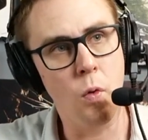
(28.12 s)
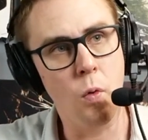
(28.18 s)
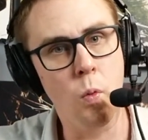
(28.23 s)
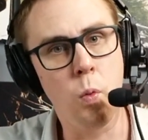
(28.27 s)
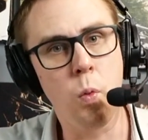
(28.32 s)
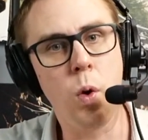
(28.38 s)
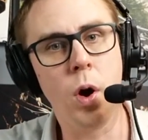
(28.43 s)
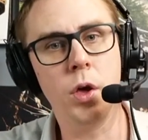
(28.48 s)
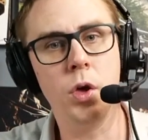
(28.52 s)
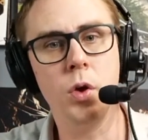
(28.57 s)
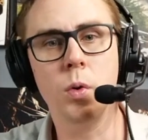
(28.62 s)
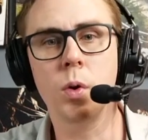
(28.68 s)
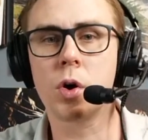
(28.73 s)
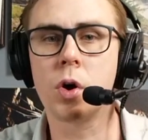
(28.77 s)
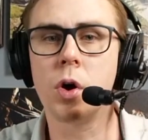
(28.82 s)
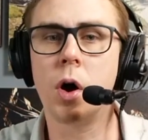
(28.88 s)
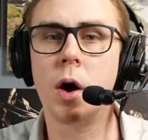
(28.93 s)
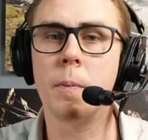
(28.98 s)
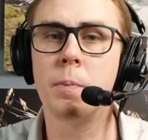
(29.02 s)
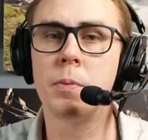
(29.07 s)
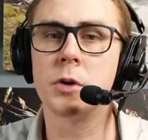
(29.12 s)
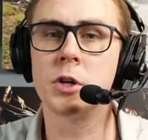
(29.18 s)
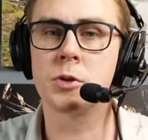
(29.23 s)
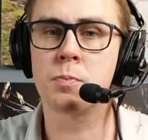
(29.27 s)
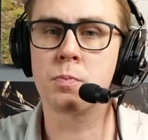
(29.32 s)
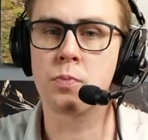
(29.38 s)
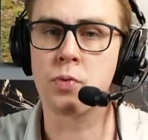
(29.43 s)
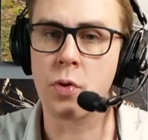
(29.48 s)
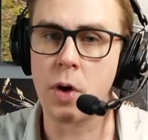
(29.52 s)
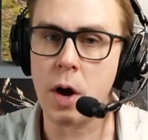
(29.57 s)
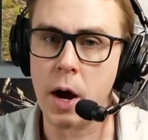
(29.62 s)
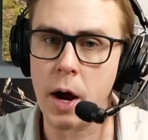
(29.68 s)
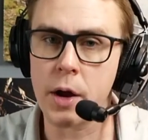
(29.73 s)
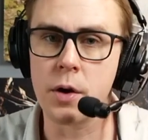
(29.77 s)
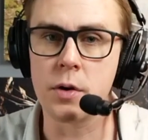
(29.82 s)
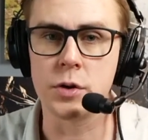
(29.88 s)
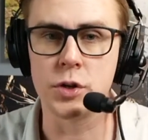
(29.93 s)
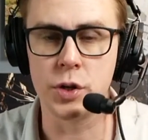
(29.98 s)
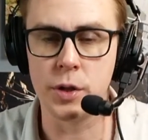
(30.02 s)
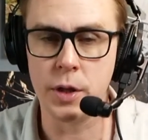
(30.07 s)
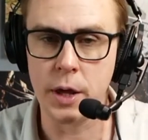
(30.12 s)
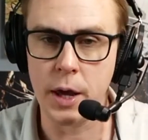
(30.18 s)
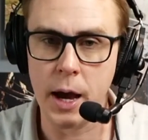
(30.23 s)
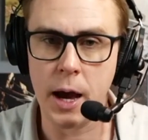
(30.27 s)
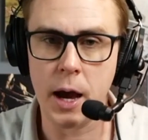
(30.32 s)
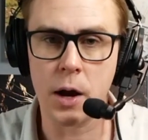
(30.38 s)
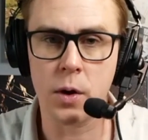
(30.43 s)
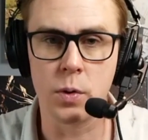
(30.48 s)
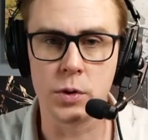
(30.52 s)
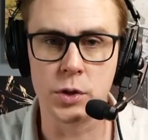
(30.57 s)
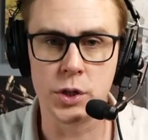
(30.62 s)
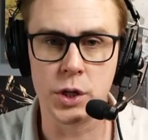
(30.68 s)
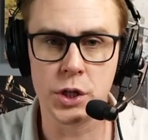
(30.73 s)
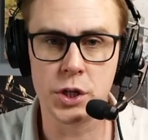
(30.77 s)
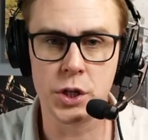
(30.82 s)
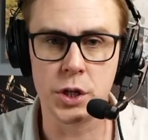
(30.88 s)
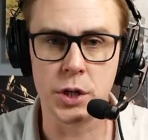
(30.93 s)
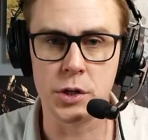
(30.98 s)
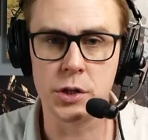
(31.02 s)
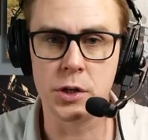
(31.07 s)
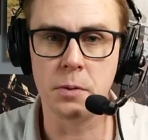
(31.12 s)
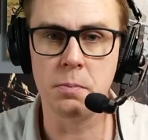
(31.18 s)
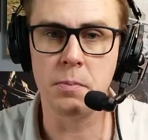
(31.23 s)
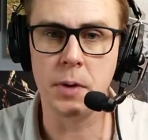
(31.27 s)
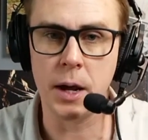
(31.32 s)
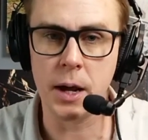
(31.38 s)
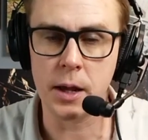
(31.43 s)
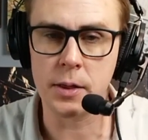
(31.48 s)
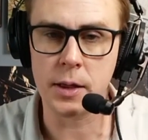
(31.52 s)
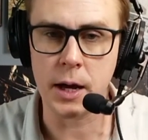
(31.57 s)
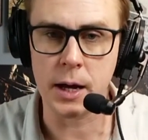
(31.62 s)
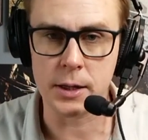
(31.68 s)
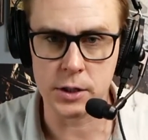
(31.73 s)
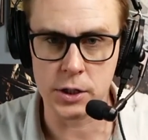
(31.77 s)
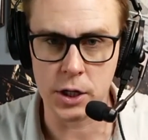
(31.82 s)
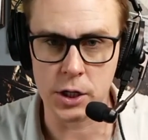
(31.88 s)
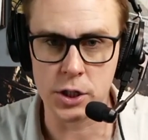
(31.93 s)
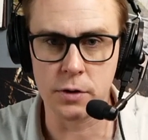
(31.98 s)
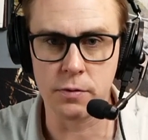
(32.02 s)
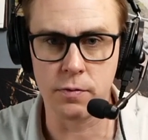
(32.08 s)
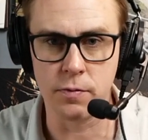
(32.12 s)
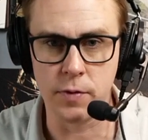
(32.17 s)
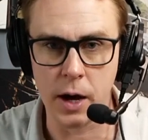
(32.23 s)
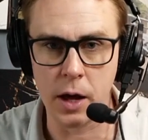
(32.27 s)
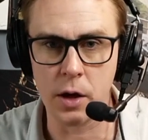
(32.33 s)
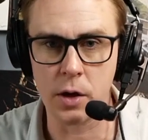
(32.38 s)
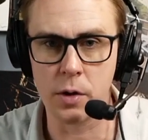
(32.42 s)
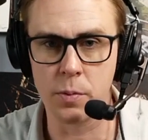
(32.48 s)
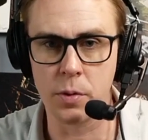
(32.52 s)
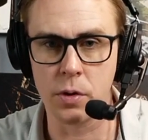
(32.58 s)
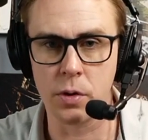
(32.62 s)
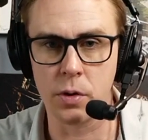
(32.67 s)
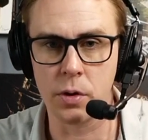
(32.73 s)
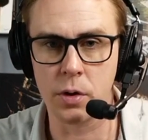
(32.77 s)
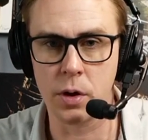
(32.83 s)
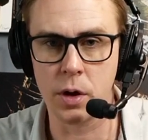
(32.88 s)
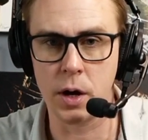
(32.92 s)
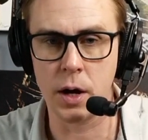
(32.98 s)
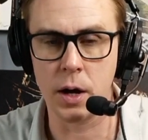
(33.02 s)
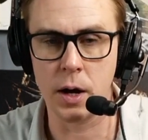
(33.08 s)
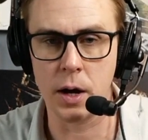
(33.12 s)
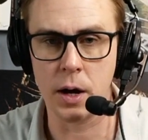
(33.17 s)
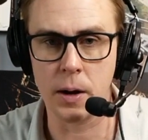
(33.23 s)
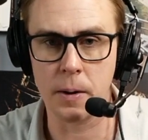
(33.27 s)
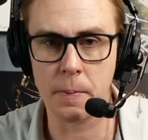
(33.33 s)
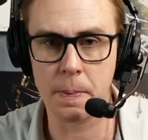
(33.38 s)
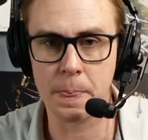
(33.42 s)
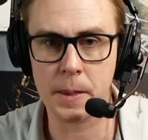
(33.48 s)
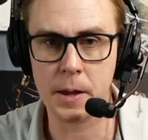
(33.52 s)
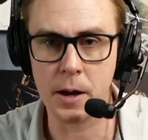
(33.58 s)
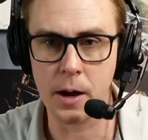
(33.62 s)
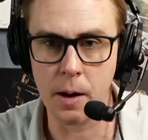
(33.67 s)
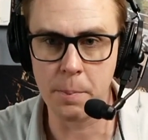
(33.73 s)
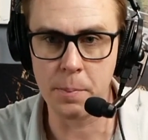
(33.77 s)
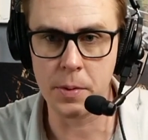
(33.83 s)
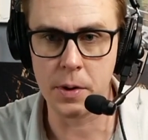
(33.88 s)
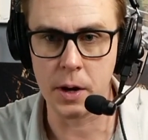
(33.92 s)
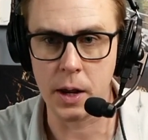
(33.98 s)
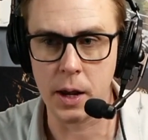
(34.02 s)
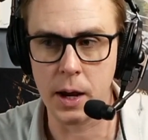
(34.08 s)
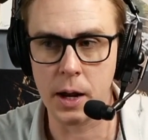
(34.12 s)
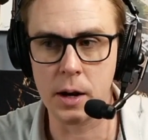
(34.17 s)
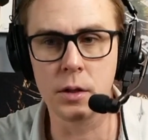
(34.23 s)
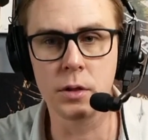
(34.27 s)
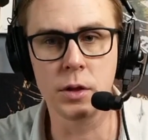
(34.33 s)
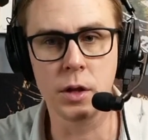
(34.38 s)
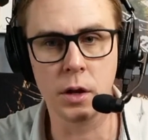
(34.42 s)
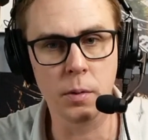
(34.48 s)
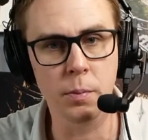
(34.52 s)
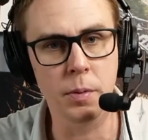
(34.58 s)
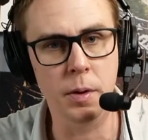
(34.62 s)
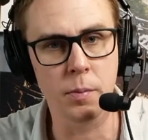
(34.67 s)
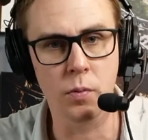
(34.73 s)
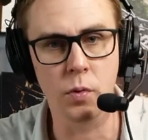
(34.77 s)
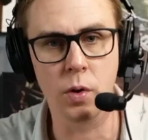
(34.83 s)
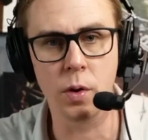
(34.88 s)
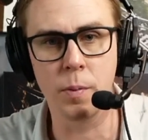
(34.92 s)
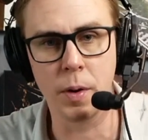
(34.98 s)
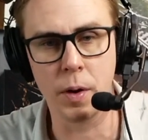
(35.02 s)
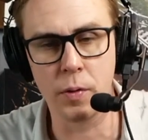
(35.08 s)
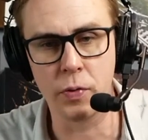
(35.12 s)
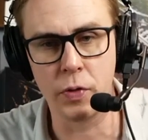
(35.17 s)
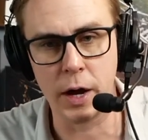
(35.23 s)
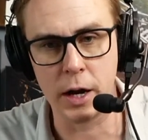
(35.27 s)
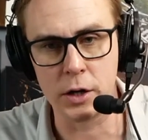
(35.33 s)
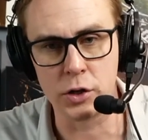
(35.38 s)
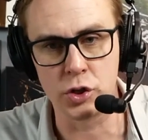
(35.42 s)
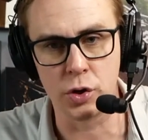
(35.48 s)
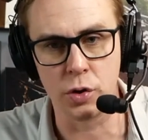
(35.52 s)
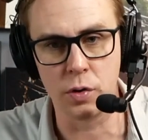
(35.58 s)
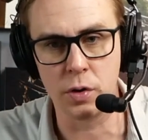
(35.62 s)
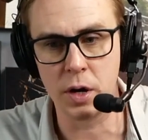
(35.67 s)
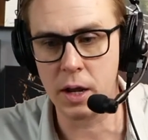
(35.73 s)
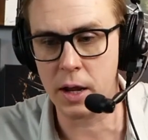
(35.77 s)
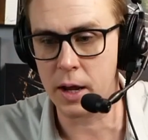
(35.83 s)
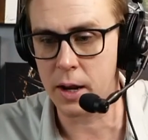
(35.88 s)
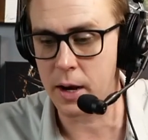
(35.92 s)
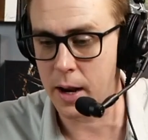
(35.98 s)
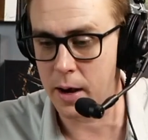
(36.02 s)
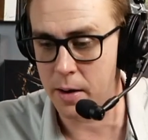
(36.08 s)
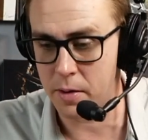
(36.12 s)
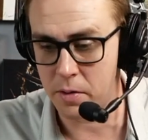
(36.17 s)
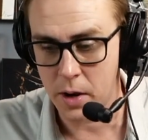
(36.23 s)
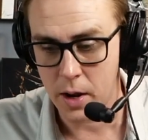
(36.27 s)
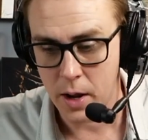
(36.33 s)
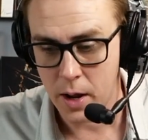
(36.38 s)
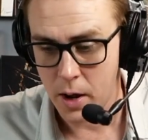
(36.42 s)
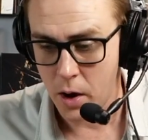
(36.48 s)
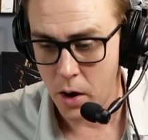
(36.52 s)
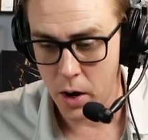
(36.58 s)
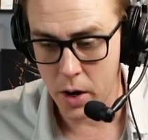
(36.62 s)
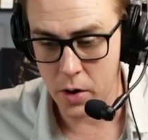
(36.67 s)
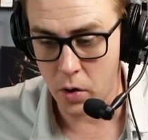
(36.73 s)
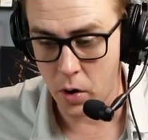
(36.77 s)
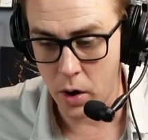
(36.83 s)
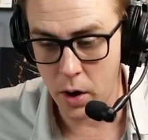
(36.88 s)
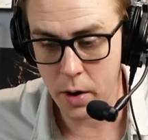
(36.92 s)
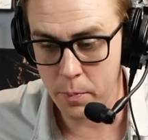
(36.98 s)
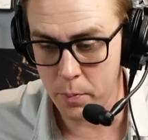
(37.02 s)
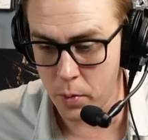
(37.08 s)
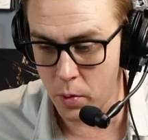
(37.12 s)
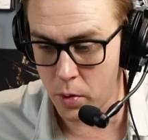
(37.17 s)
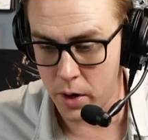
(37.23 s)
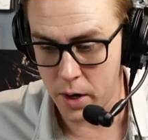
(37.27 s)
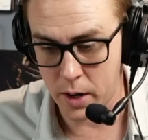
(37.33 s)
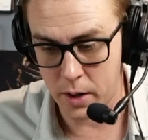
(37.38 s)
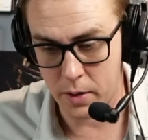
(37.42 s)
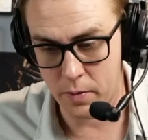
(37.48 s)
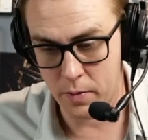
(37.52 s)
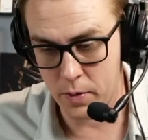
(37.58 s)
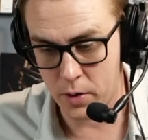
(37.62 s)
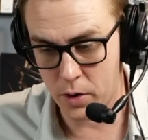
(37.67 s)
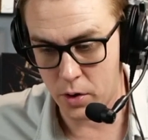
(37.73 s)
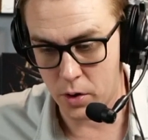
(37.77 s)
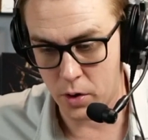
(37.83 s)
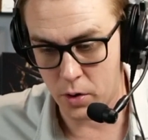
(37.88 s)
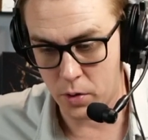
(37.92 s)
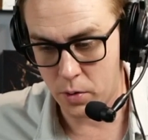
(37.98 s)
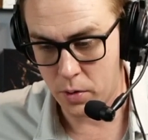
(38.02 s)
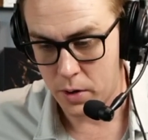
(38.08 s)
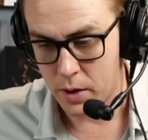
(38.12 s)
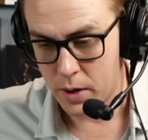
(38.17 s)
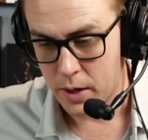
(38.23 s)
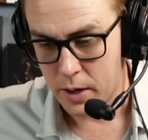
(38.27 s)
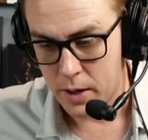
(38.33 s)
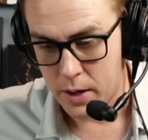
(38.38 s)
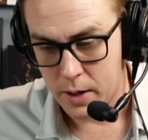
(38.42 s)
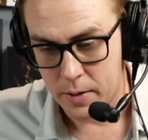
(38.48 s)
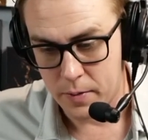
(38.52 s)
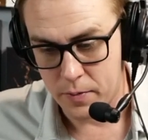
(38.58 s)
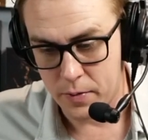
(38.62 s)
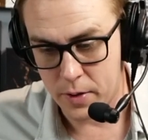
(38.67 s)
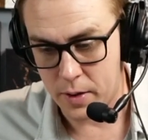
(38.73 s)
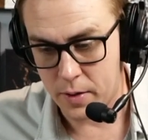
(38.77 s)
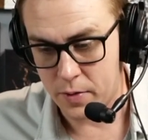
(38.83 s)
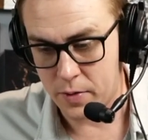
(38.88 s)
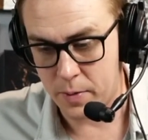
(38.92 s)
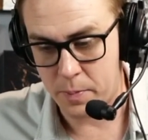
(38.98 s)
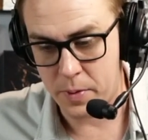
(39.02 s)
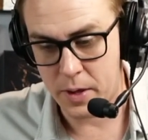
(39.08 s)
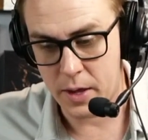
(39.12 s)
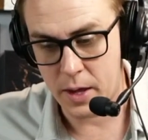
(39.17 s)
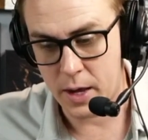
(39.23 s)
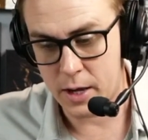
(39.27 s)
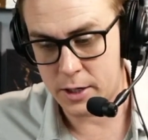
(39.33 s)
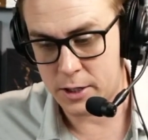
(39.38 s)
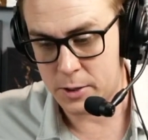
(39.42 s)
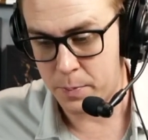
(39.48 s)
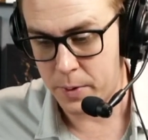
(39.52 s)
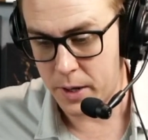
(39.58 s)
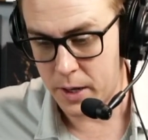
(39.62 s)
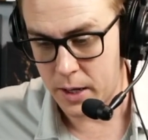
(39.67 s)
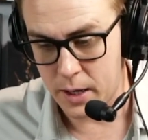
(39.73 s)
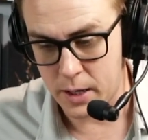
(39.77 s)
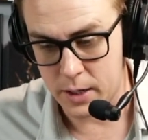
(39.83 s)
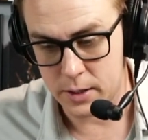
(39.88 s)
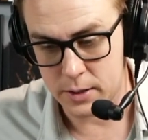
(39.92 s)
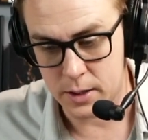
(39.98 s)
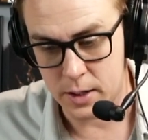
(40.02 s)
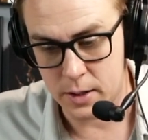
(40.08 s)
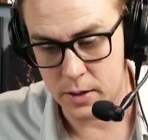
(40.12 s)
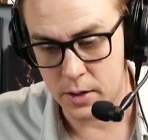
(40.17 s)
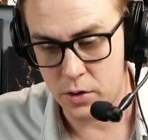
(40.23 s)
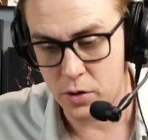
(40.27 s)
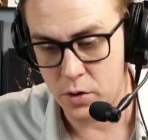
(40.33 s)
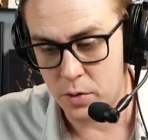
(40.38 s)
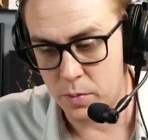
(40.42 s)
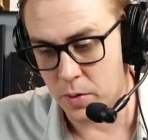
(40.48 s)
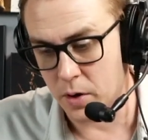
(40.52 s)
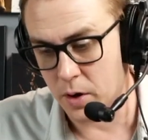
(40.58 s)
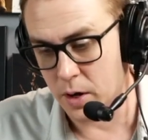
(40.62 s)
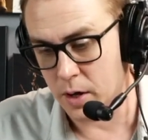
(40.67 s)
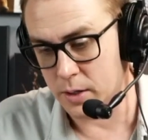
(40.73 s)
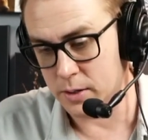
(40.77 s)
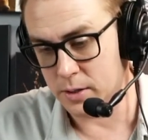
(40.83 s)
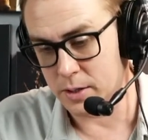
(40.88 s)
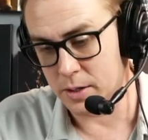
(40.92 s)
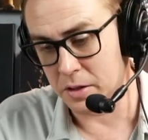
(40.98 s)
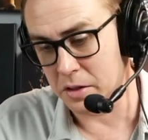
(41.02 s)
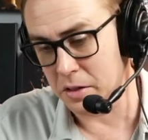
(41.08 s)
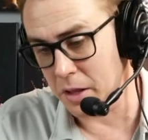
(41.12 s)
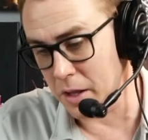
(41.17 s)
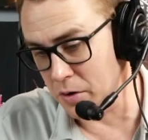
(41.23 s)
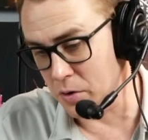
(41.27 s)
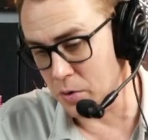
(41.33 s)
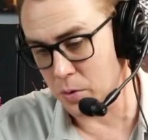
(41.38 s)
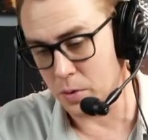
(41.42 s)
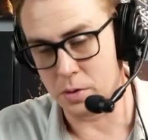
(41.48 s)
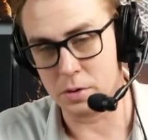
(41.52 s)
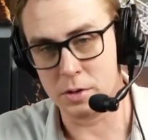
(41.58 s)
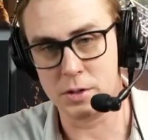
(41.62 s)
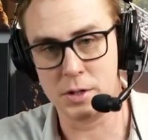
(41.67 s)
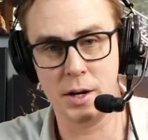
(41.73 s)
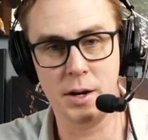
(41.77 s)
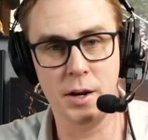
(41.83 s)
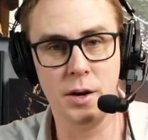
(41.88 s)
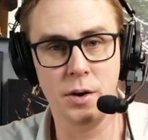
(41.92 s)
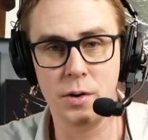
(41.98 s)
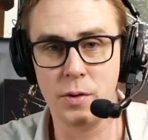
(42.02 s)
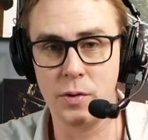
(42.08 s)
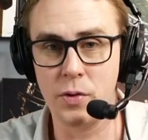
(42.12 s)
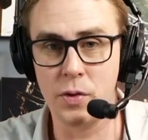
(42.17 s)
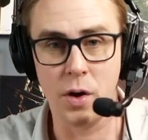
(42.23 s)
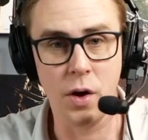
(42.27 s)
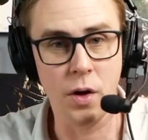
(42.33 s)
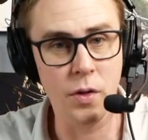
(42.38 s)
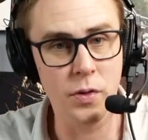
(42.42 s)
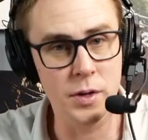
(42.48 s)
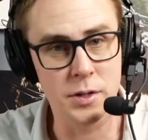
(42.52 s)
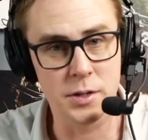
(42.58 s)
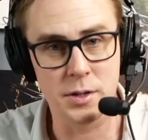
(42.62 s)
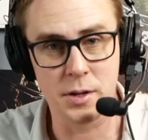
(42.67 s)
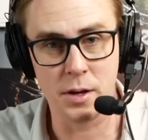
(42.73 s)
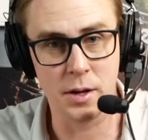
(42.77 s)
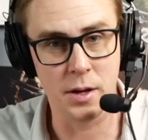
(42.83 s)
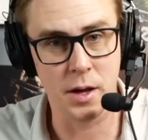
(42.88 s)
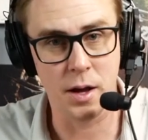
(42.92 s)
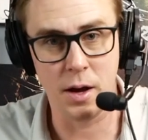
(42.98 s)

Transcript: What you accomplished prior to the acquisition to make that such a valuable company, and a little bit more about that journey and onboarding, you know, the BHPs and the Newmonts and Glencores and, you know, all these